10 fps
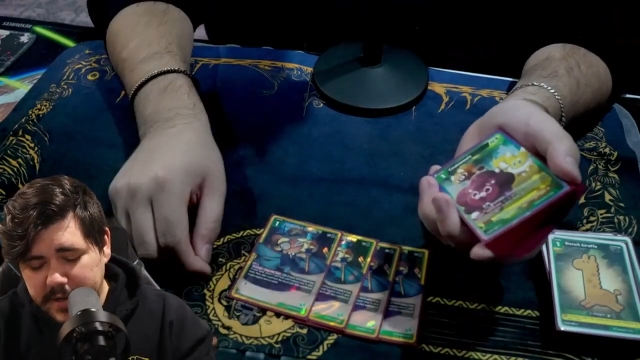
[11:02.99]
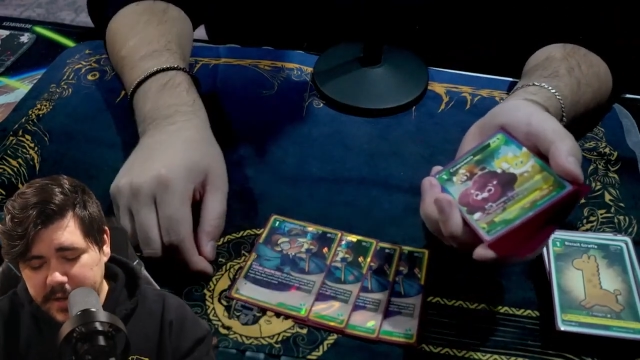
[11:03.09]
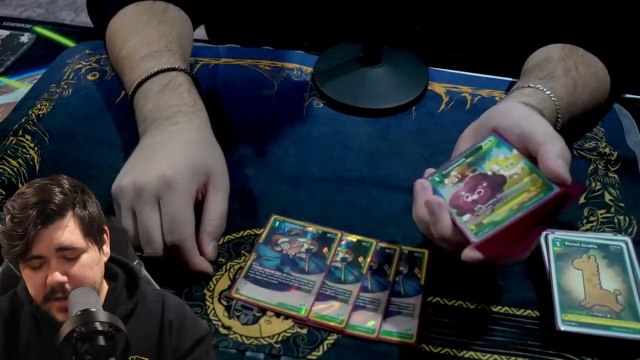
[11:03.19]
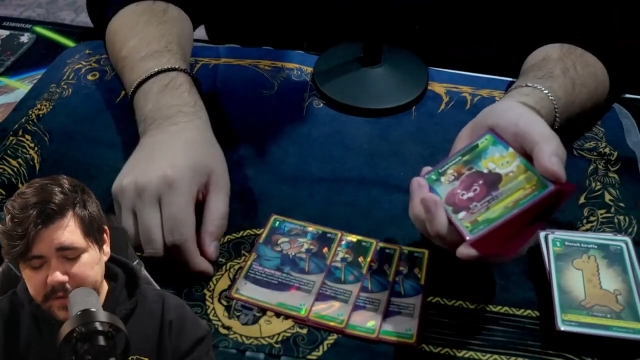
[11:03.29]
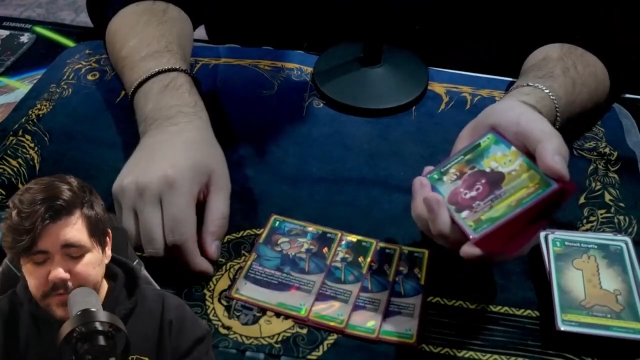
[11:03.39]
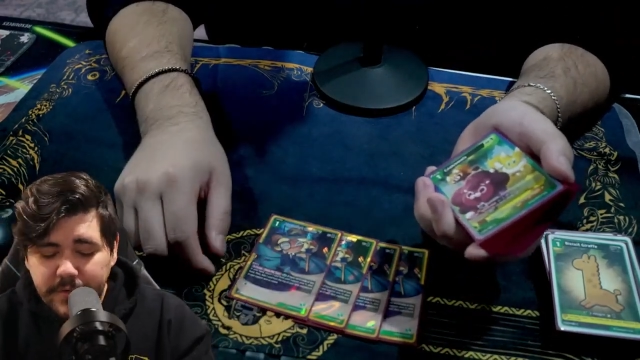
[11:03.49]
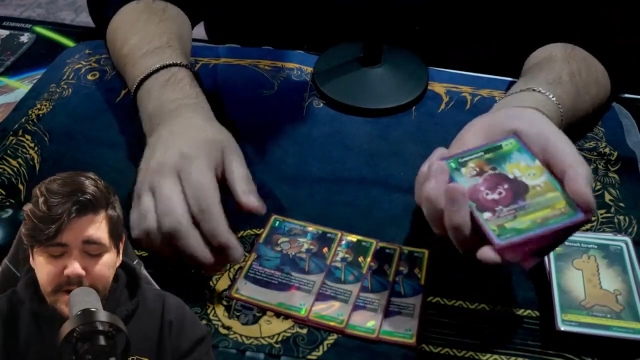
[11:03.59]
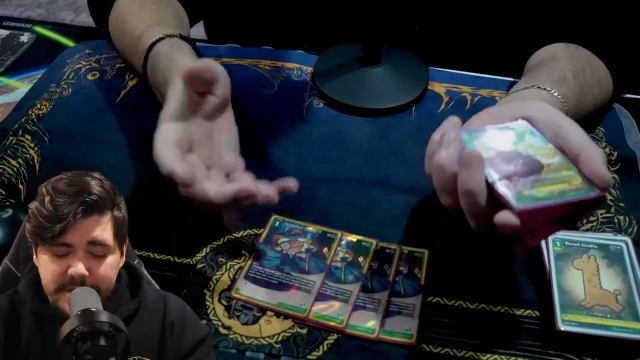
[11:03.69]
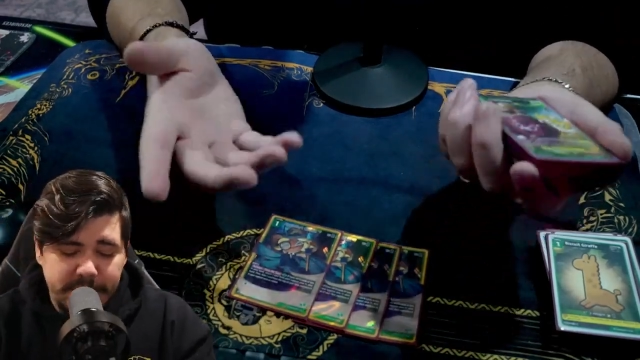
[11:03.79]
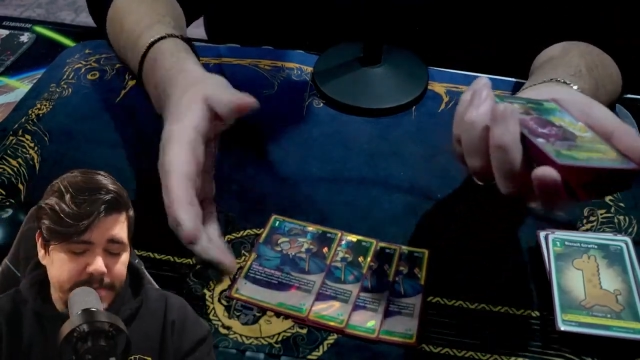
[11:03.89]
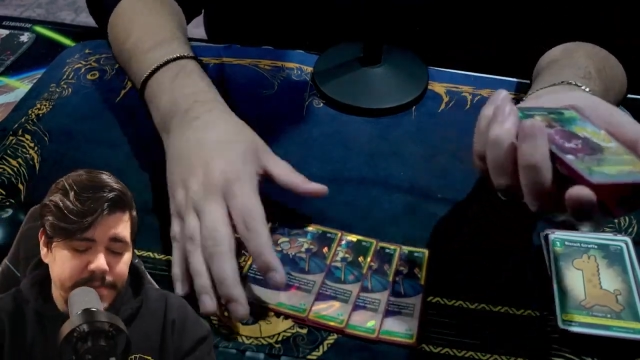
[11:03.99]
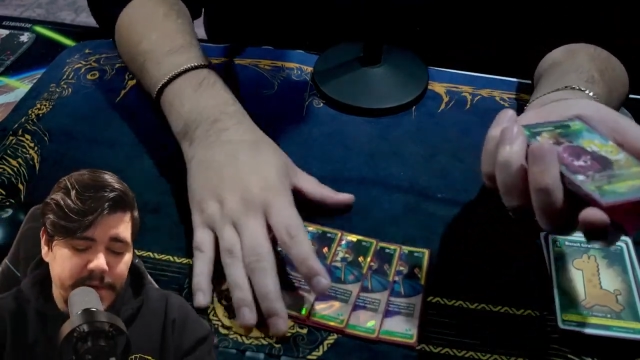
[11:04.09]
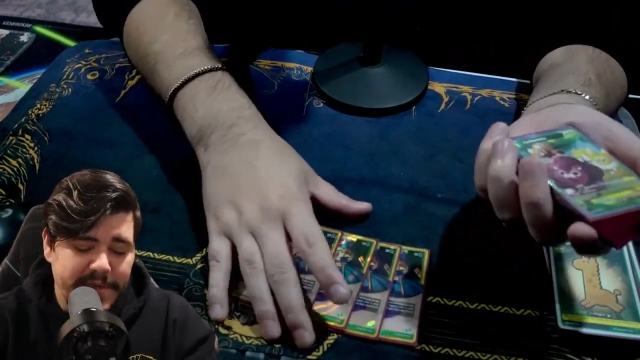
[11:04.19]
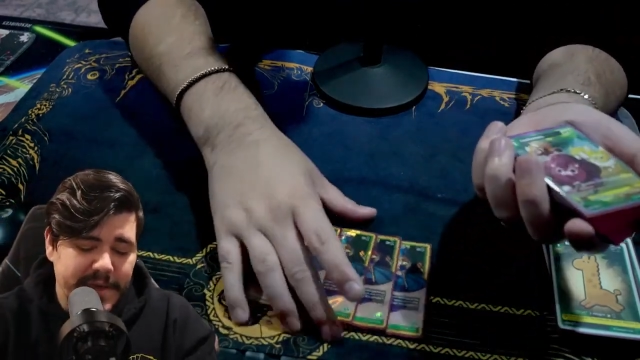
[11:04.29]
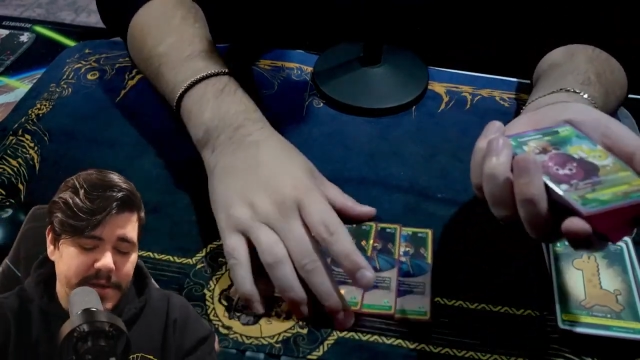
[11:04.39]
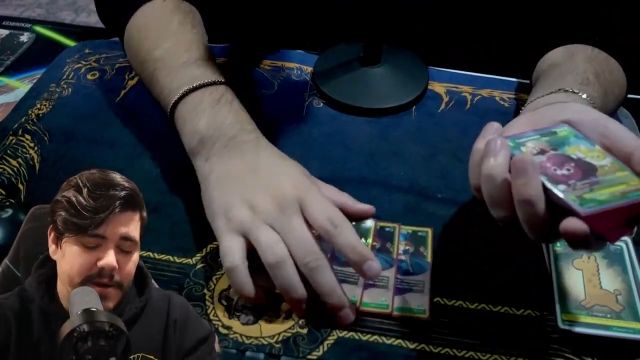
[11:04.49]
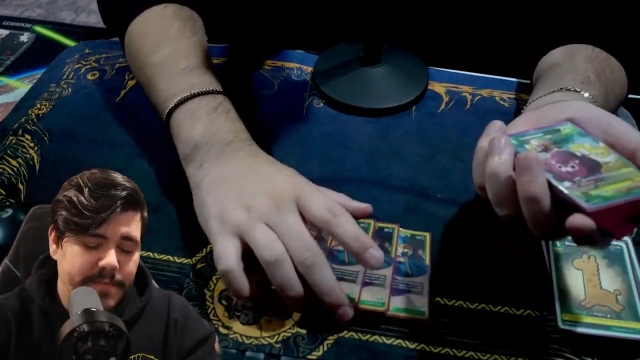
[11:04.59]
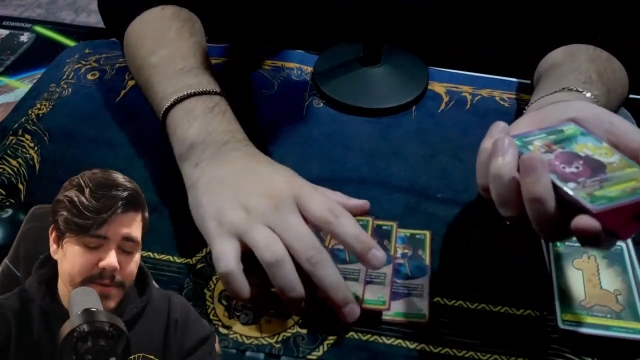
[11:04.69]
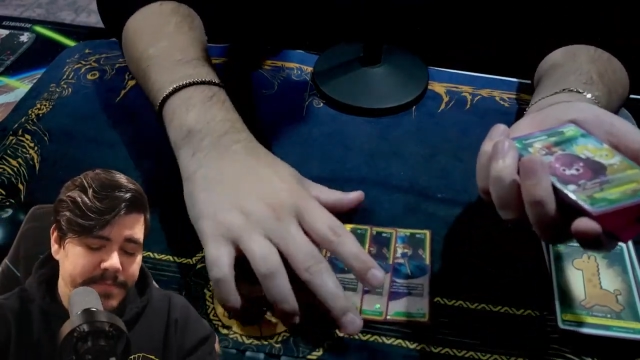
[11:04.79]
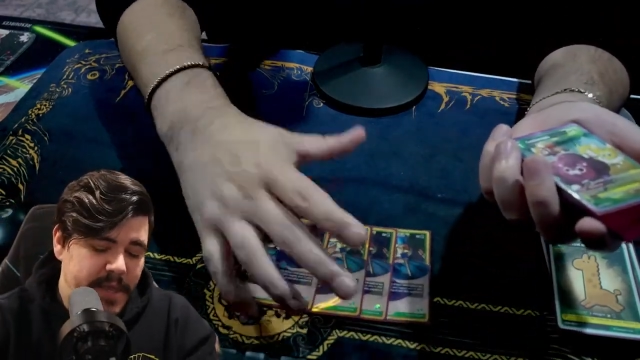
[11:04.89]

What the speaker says: if you wanted to cut that card. But